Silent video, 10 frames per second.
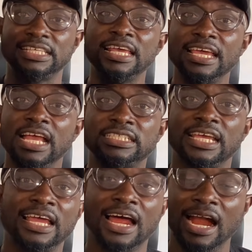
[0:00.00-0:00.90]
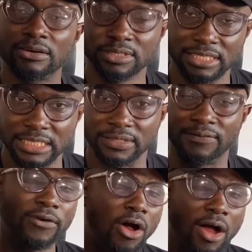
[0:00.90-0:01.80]

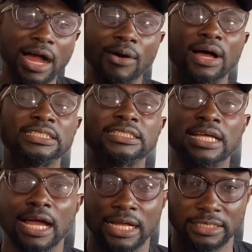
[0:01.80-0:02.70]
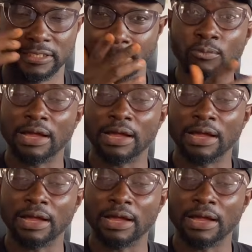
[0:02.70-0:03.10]
CHART, 4 hours charts.